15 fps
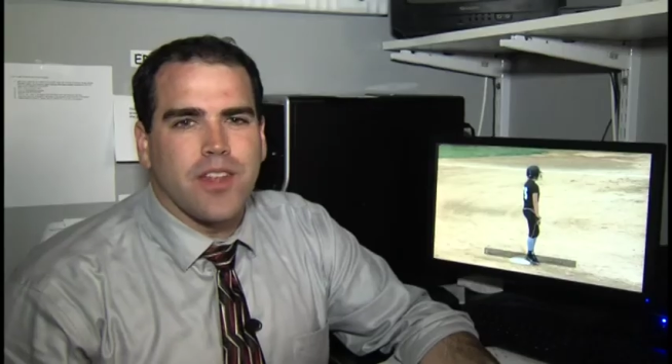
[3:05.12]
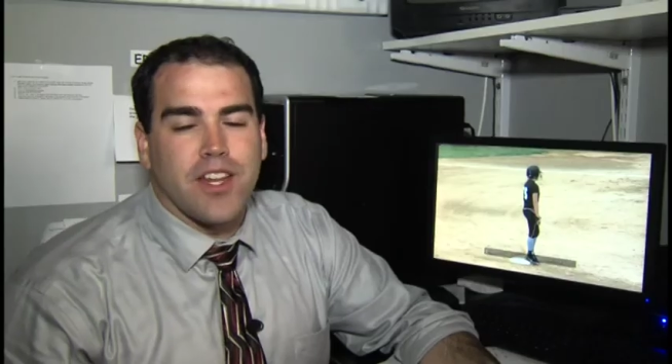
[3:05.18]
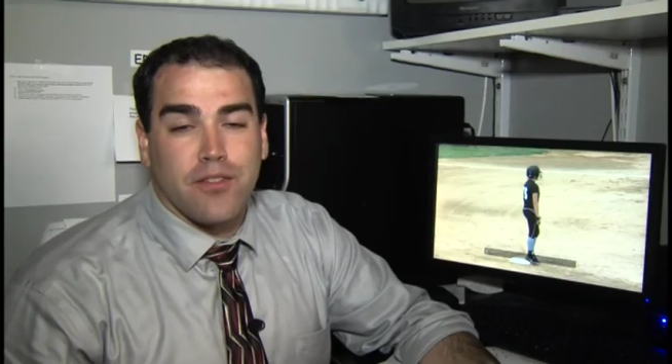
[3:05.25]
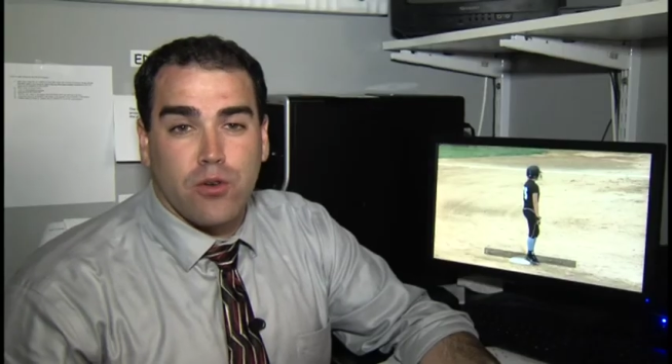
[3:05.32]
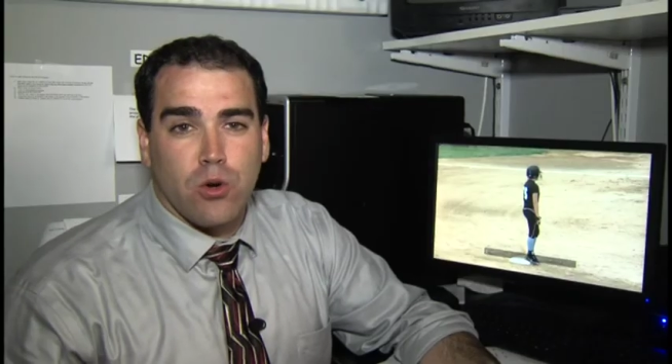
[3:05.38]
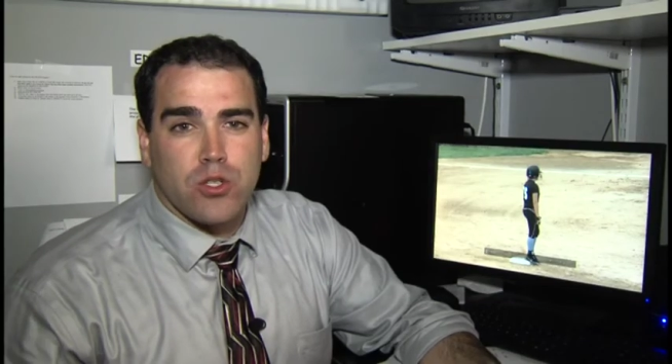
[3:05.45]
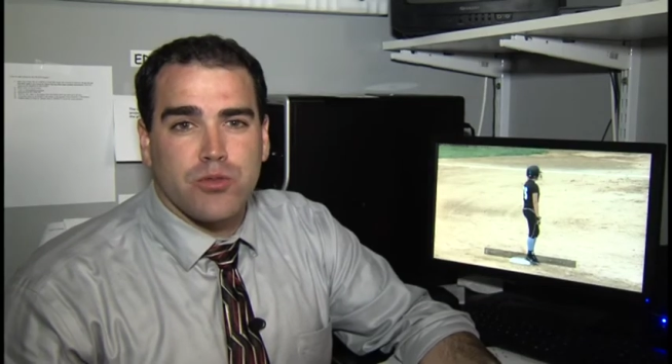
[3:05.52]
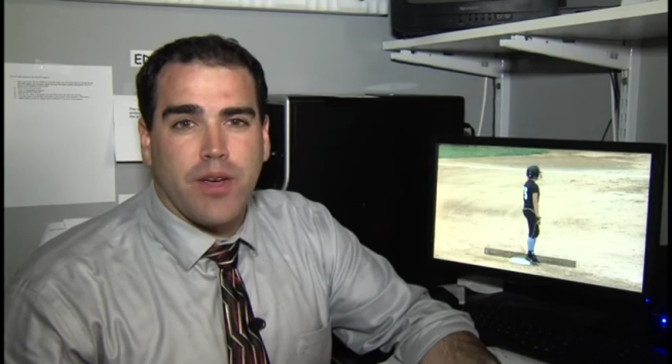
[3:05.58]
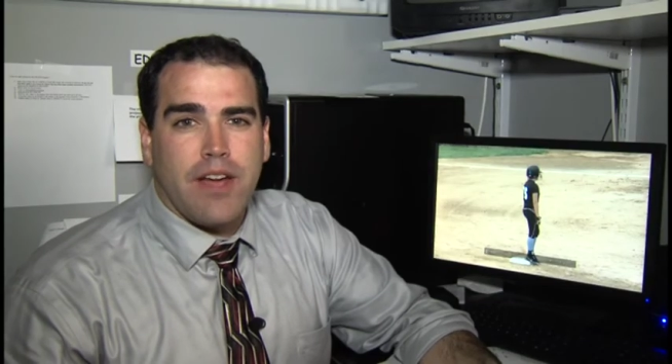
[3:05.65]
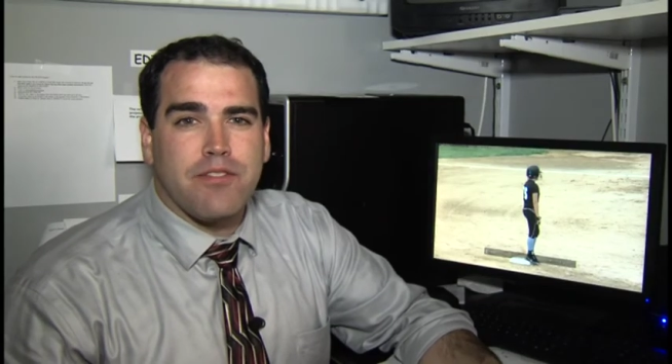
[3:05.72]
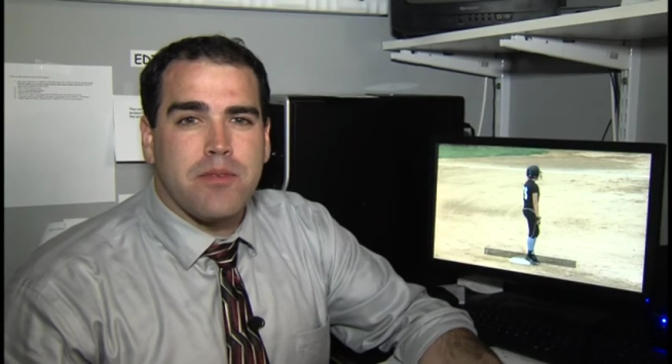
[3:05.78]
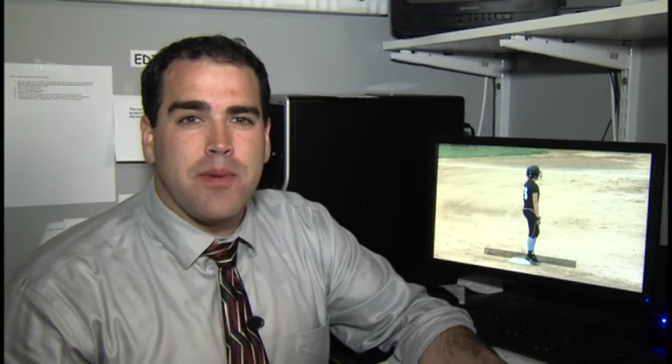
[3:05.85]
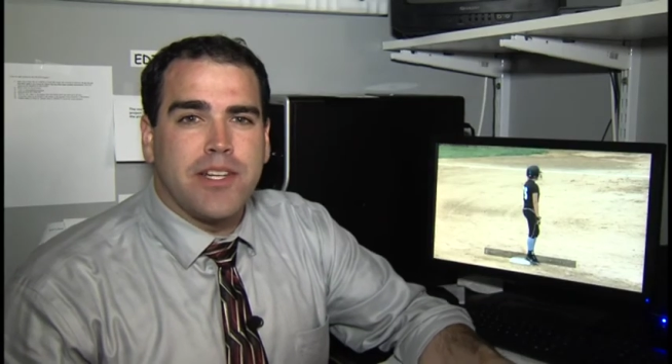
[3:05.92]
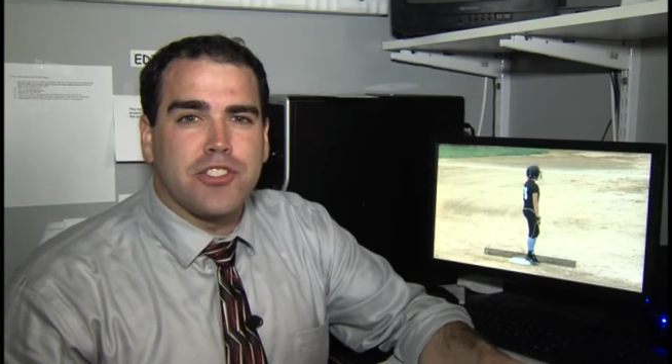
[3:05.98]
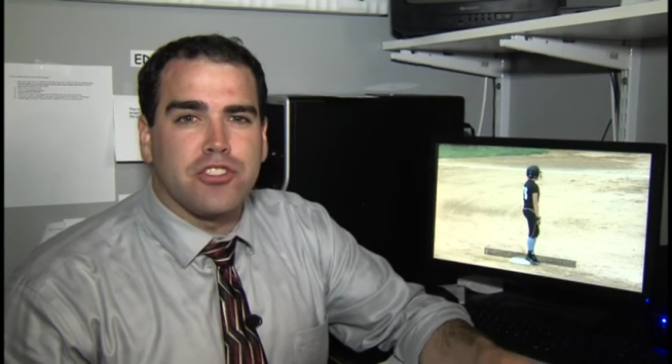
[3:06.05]
And of course, we have
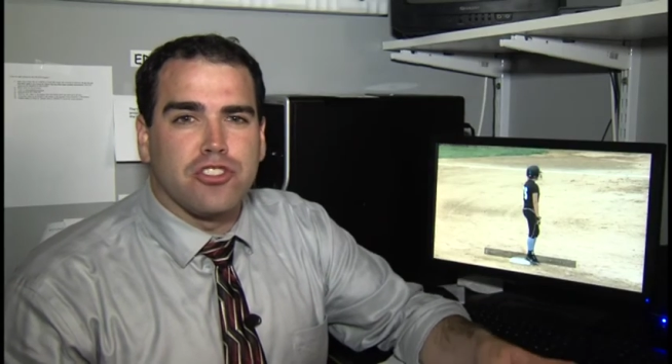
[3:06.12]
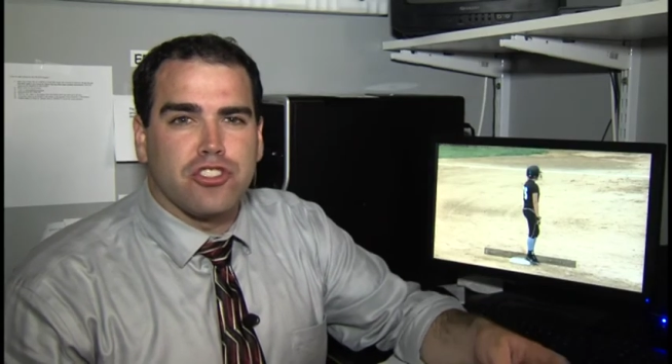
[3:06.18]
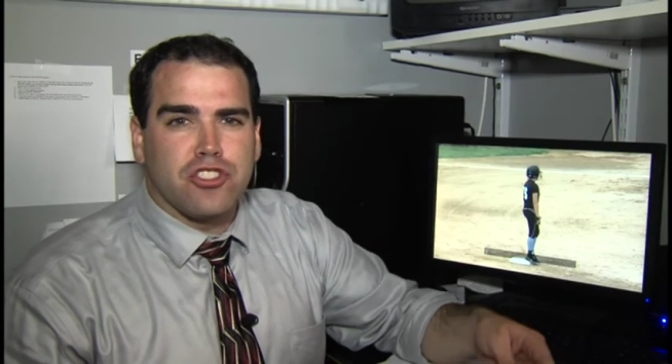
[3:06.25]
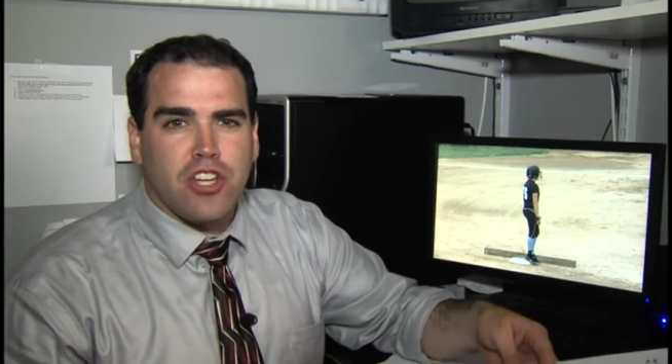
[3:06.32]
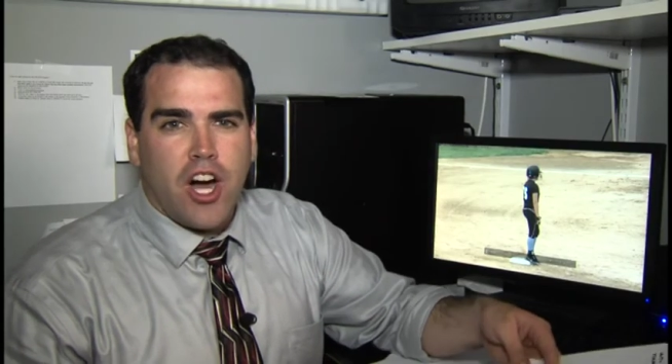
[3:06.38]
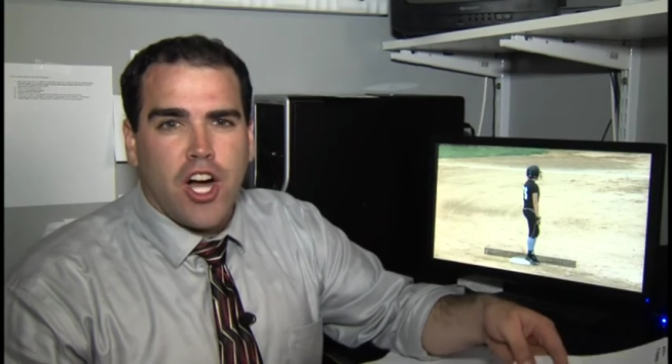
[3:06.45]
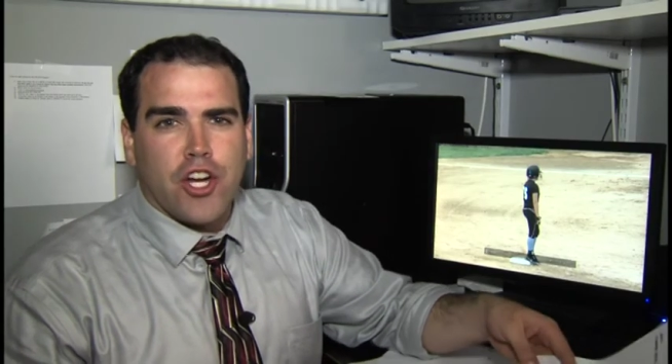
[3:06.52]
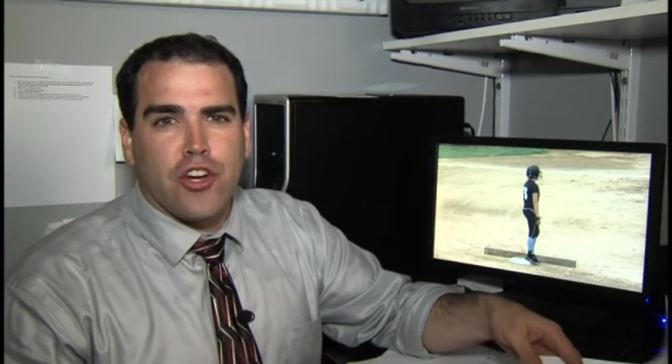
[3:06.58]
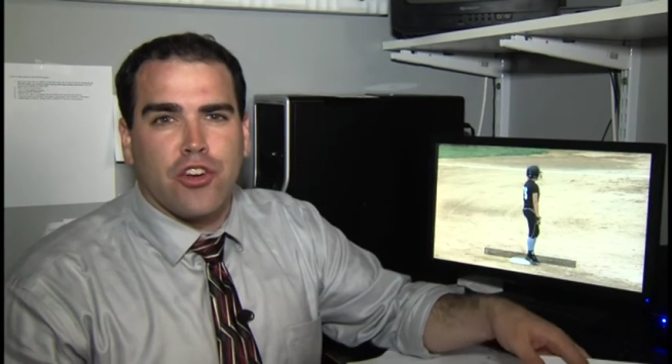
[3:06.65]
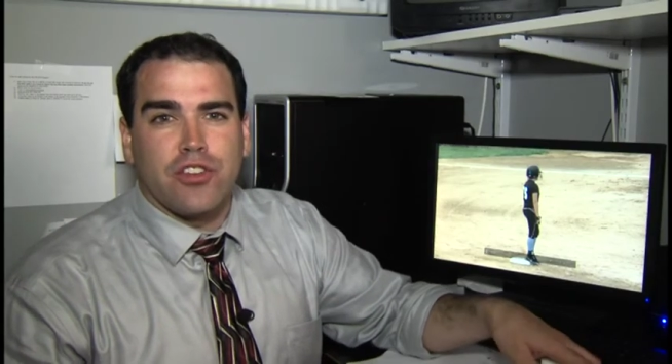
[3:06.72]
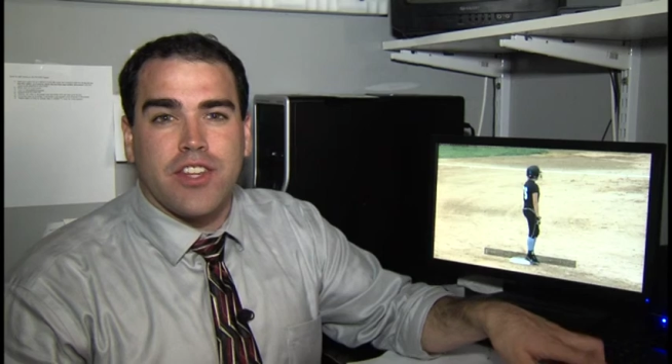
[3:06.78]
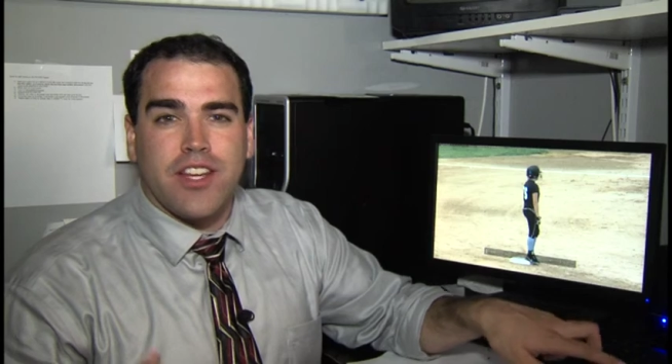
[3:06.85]
to mention soccer.